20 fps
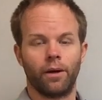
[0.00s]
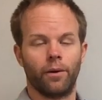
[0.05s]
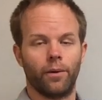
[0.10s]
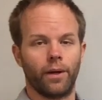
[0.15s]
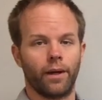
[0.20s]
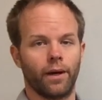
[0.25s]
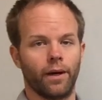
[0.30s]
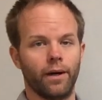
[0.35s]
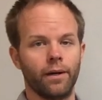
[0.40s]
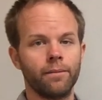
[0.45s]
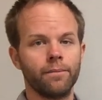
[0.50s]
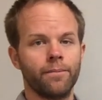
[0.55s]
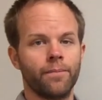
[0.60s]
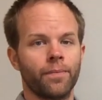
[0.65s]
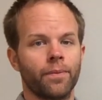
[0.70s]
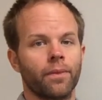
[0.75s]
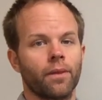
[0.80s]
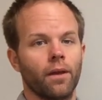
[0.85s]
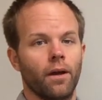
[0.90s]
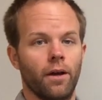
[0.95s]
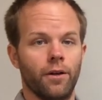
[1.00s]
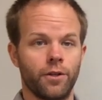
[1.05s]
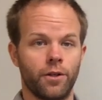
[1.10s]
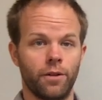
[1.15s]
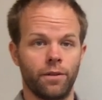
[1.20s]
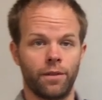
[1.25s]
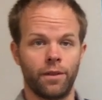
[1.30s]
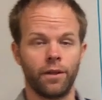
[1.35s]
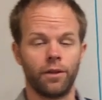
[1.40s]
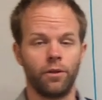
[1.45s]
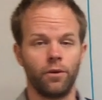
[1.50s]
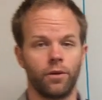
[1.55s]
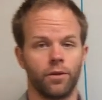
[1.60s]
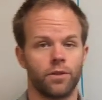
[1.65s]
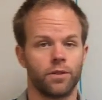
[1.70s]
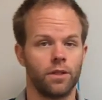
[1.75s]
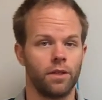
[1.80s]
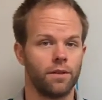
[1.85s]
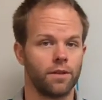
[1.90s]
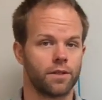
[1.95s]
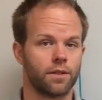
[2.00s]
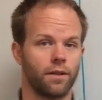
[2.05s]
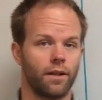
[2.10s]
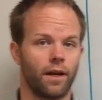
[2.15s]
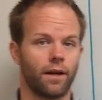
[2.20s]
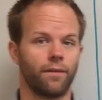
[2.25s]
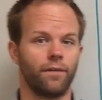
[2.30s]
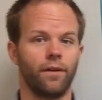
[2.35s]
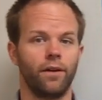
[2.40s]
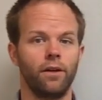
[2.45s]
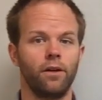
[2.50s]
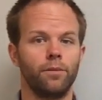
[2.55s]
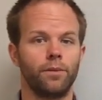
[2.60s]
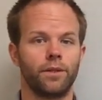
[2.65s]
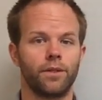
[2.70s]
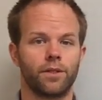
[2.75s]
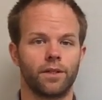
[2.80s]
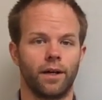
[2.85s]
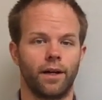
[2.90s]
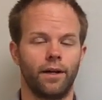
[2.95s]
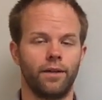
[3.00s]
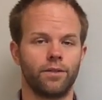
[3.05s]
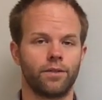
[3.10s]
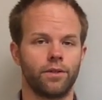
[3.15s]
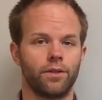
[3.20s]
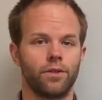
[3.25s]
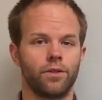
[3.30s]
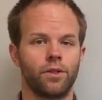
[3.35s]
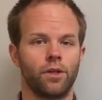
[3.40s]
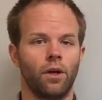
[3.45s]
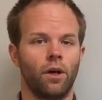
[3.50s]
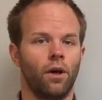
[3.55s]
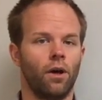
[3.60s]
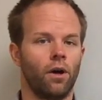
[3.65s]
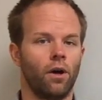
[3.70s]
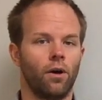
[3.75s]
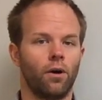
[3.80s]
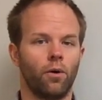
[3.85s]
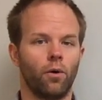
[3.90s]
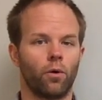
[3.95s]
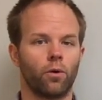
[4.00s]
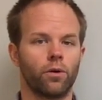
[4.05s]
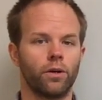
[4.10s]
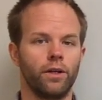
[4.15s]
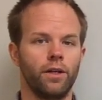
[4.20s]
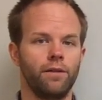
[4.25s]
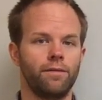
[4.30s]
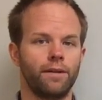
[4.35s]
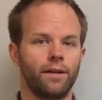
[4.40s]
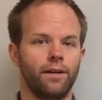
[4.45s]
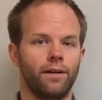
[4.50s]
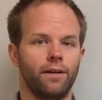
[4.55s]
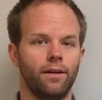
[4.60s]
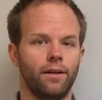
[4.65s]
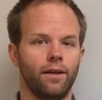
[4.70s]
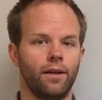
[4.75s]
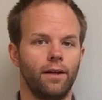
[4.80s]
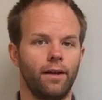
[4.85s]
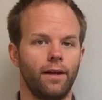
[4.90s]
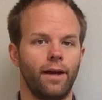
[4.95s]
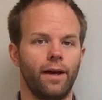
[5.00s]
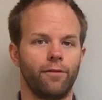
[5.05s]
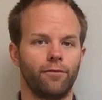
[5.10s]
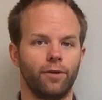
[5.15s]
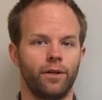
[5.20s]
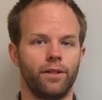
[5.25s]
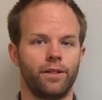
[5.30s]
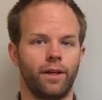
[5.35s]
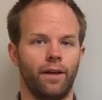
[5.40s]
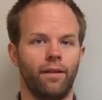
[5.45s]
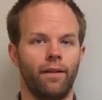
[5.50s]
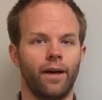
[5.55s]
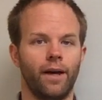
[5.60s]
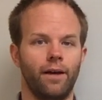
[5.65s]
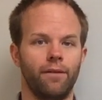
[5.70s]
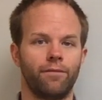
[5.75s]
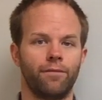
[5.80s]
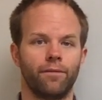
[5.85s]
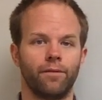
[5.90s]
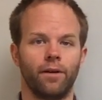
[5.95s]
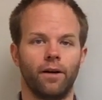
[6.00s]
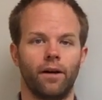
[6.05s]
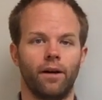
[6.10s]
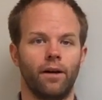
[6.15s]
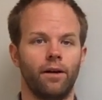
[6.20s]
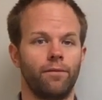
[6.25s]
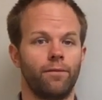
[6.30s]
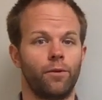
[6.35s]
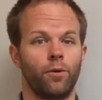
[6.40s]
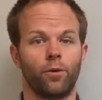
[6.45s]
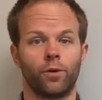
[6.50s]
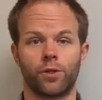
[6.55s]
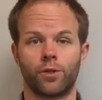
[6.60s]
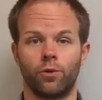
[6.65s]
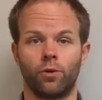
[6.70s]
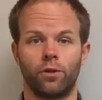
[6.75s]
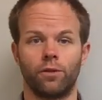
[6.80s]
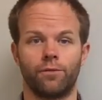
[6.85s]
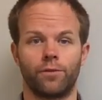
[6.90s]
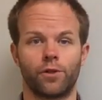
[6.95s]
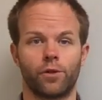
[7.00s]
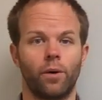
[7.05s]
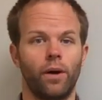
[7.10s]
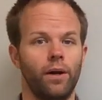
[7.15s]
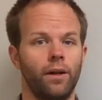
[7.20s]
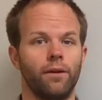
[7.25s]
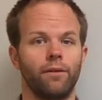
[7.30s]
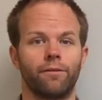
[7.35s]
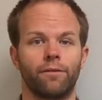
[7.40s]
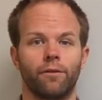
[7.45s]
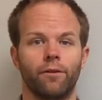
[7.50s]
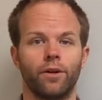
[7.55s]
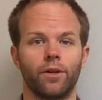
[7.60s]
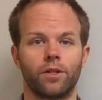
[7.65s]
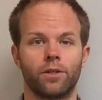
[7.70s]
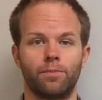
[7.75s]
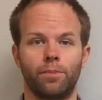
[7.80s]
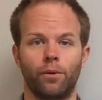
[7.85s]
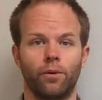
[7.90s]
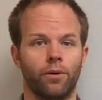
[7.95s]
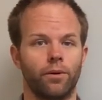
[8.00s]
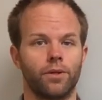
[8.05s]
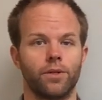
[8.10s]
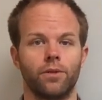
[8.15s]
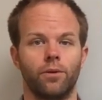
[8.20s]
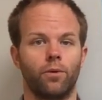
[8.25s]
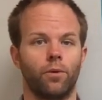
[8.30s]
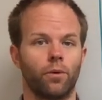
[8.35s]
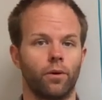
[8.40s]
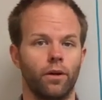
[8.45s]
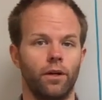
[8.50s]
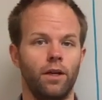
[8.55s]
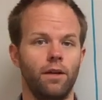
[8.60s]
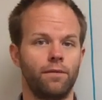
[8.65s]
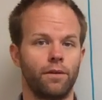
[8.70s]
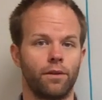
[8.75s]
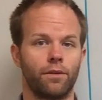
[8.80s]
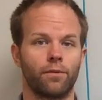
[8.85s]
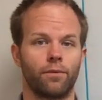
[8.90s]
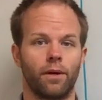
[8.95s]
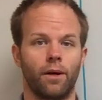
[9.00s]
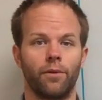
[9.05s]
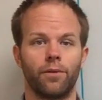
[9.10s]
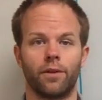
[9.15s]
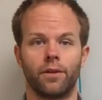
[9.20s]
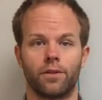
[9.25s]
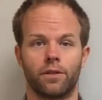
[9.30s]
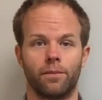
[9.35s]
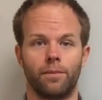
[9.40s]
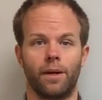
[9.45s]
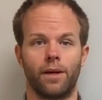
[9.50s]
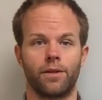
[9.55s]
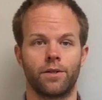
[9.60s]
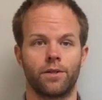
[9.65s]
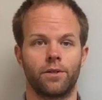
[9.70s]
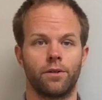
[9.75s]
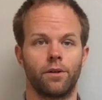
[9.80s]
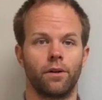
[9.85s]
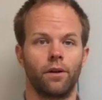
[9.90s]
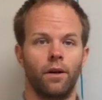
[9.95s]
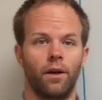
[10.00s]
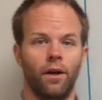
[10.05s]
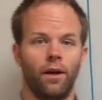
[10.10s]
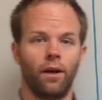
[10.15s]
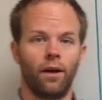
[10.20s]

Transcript: going on. I think you could see this a lot in the human sciences or even in everyday life. If you're sort of training for a sport or even throughout the semester